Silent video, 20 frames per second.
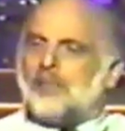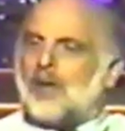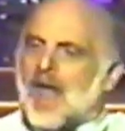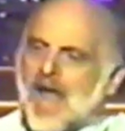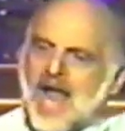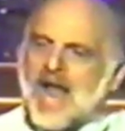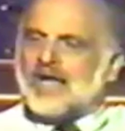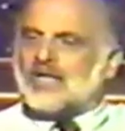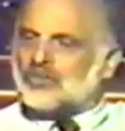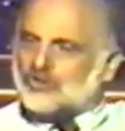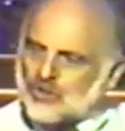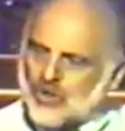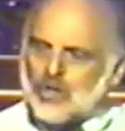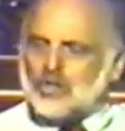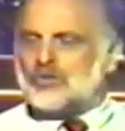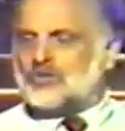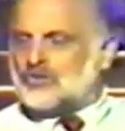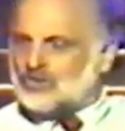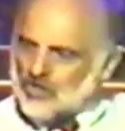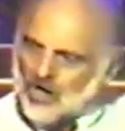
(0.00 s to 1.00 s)
black
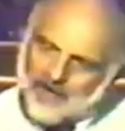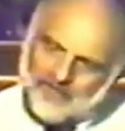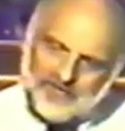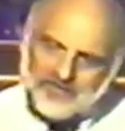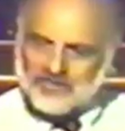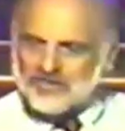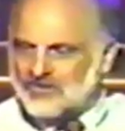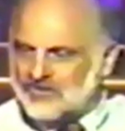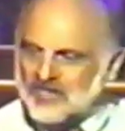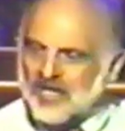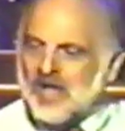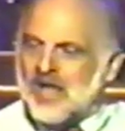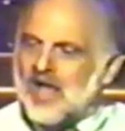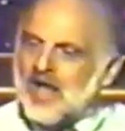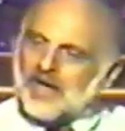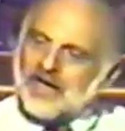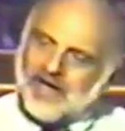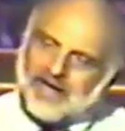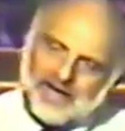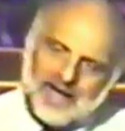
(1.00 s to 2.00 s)
church services
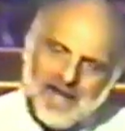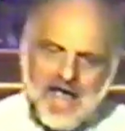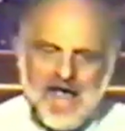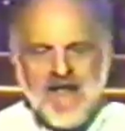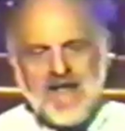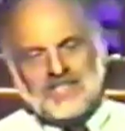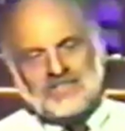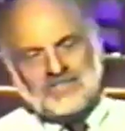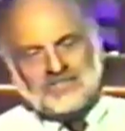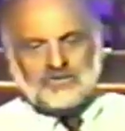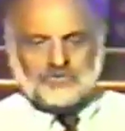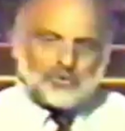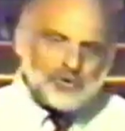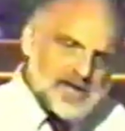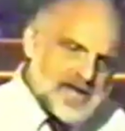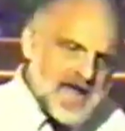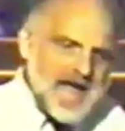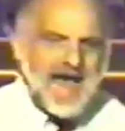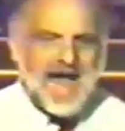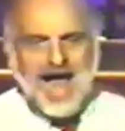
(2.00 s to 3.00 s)
can last
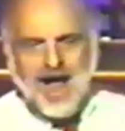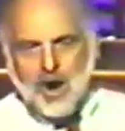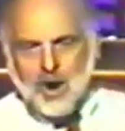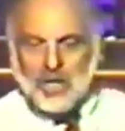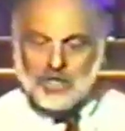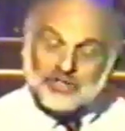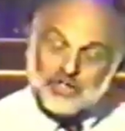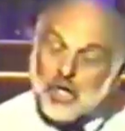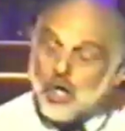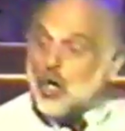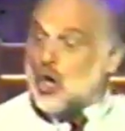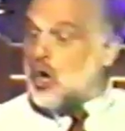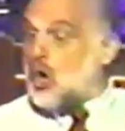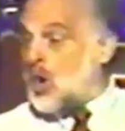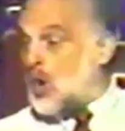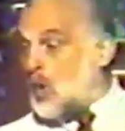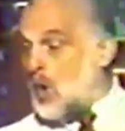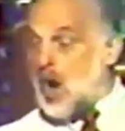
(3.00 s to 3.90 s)
3 hours. Who